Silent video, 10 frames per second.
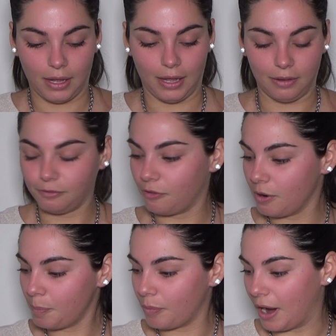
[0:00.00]
And for
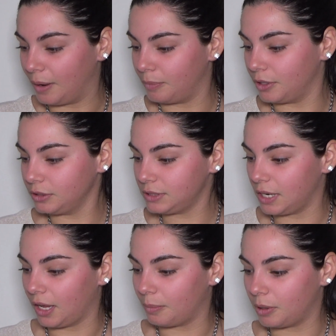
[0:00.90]
a primer,
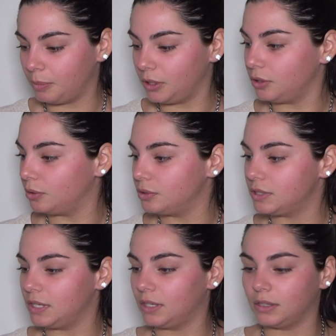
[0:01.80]
today I'm going to be
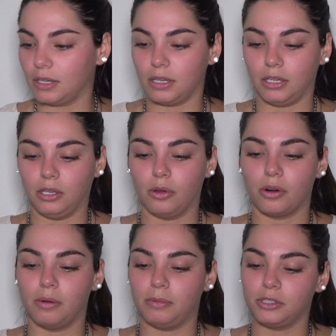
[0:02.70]
using the
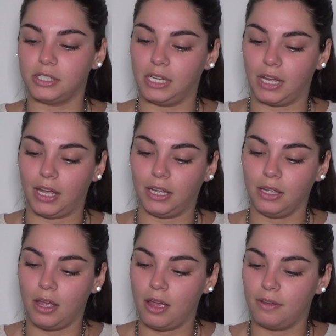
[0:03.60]
Laura Mercier
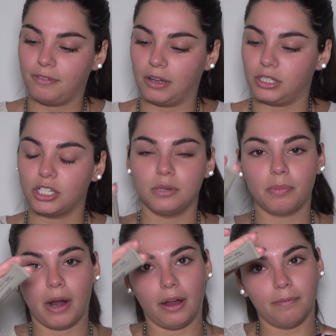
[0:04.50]
Foundation
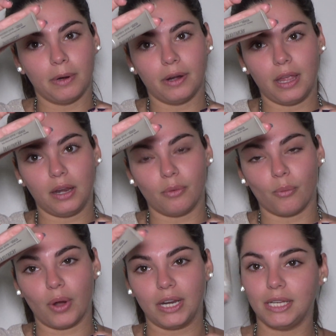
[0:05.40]
Primer
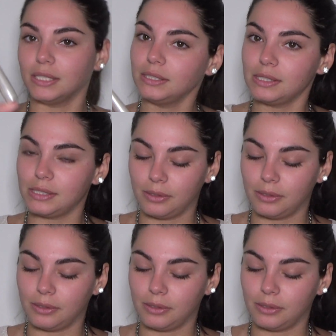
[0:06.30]
in Radiance.